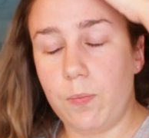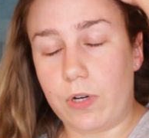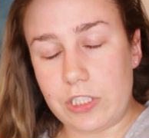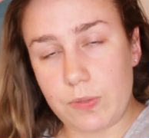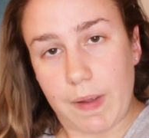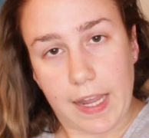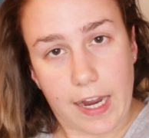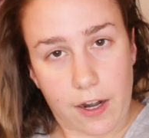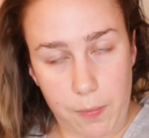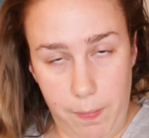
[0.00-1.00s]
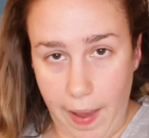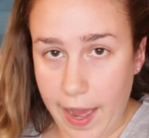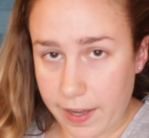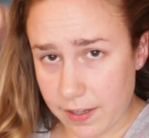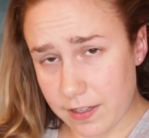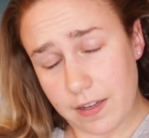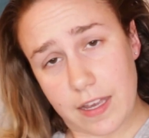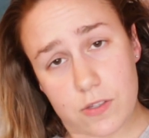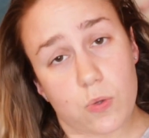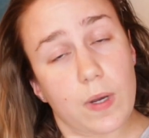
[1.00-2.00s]
brush my hair back
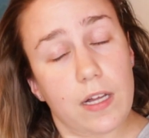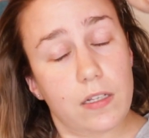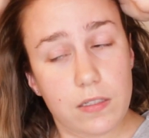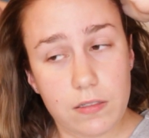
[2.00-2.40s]
as well.